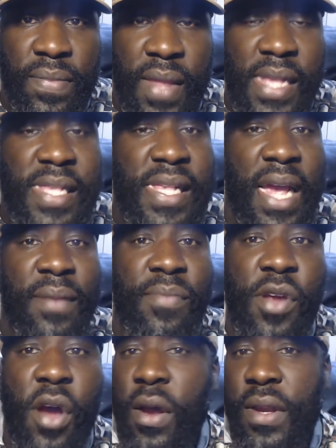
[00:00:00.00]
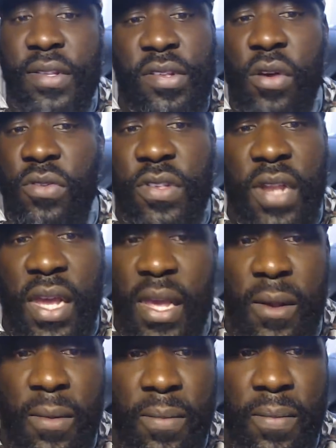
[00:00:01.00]
That same darkness gonna
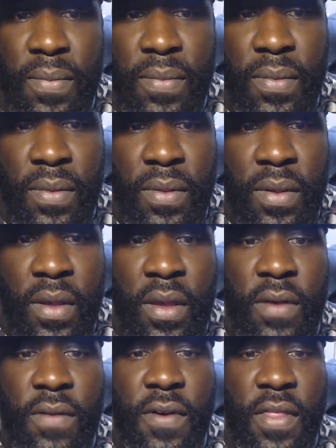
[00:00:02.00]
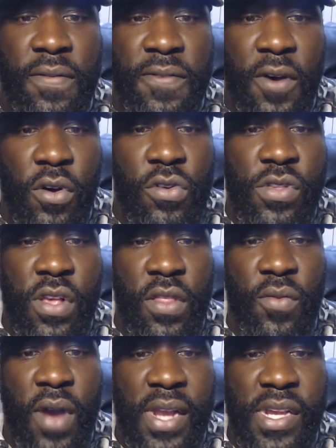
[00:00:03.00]
slay them. For the foes of
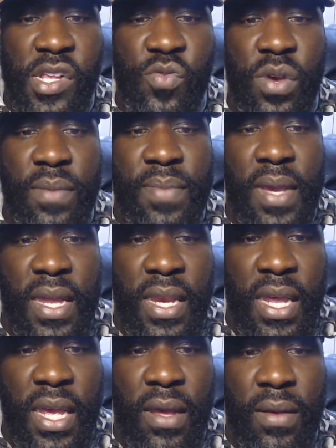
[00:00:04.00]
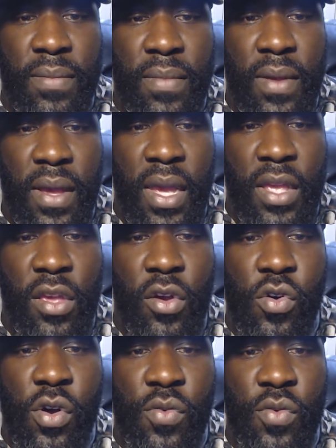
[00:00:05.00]
the righteous will be condemned, and
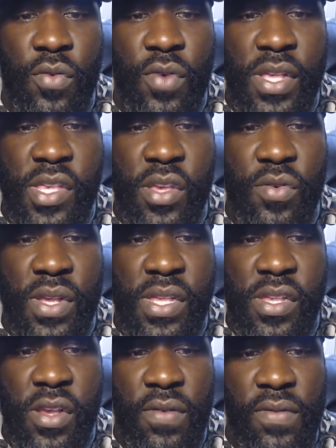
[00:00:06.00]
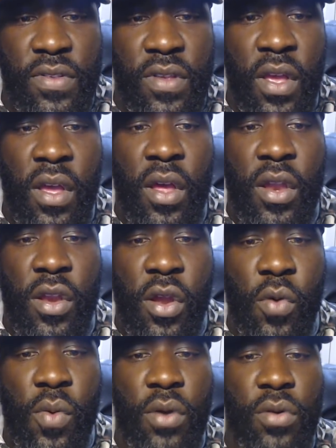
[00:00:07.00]
Yahuwah will rescue his servants.
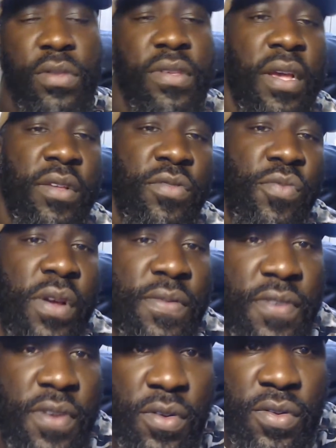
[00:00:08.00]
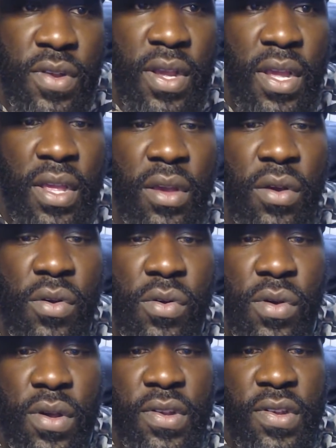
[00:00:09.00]
No one who takes refuge in
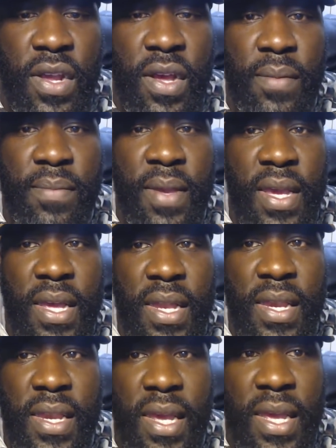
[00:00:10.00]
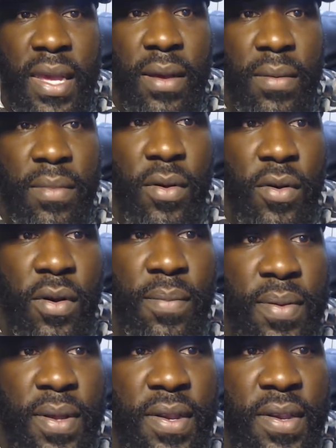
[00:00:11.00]
Yahuwah shall be condemned or
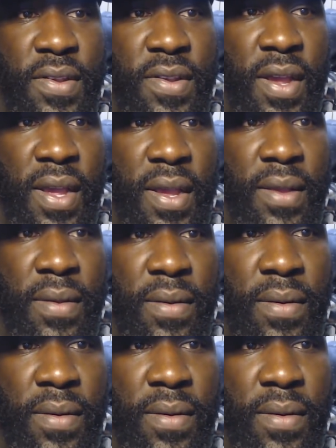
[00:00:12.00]
put to shame.